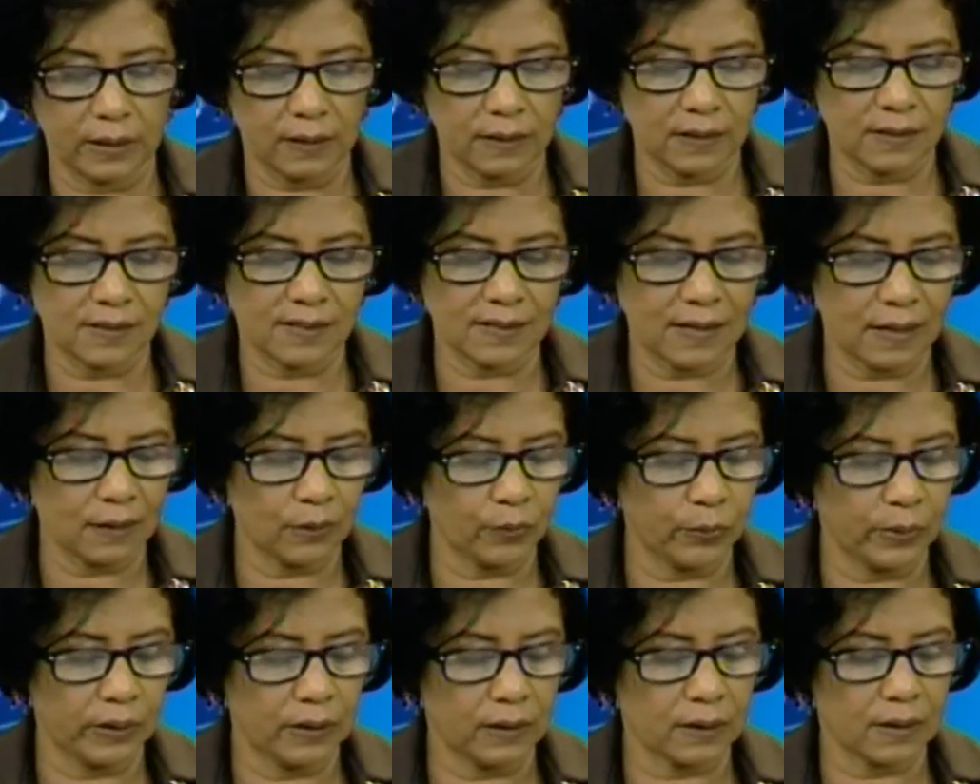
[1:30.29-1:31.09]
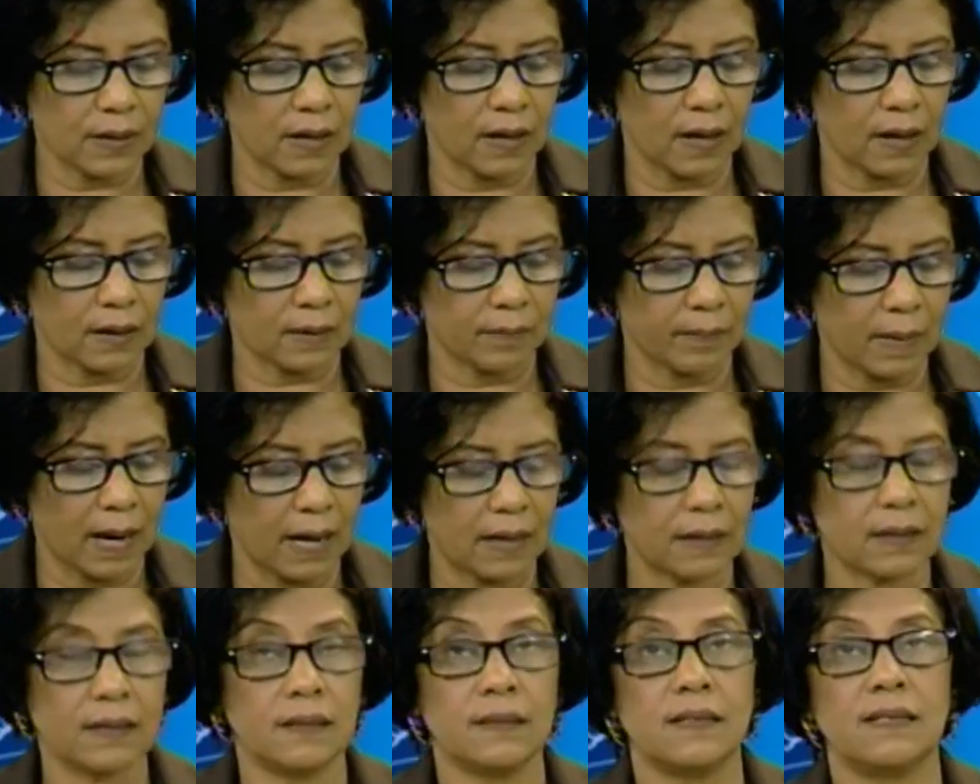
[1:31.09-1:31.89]
Selwyn Clarke
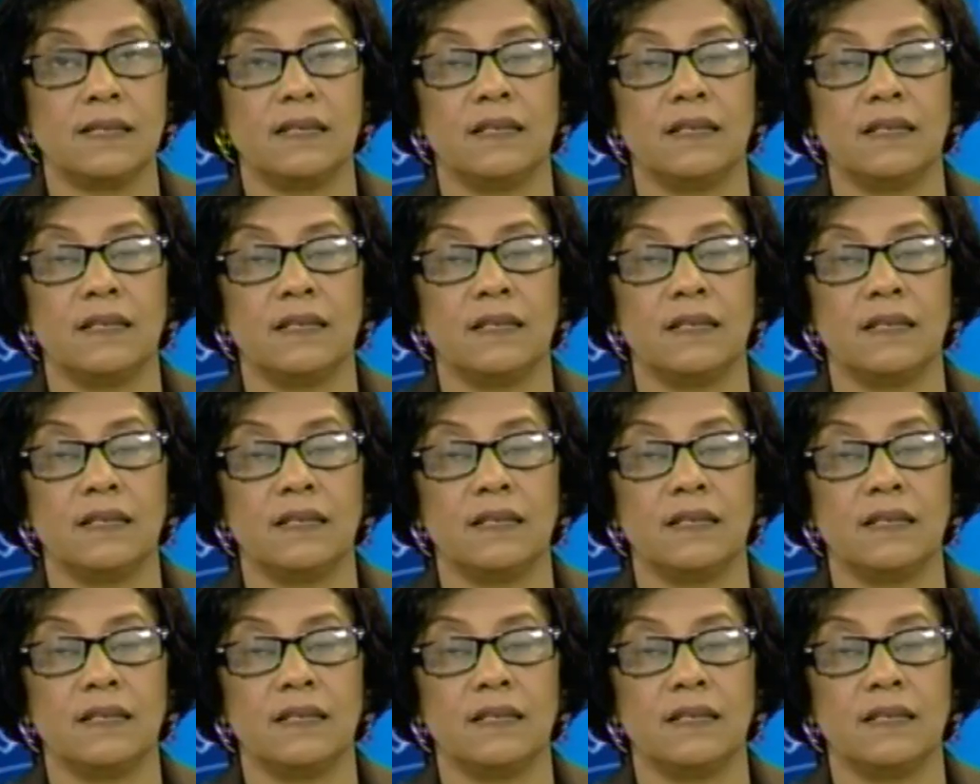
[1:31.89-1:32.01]
Market in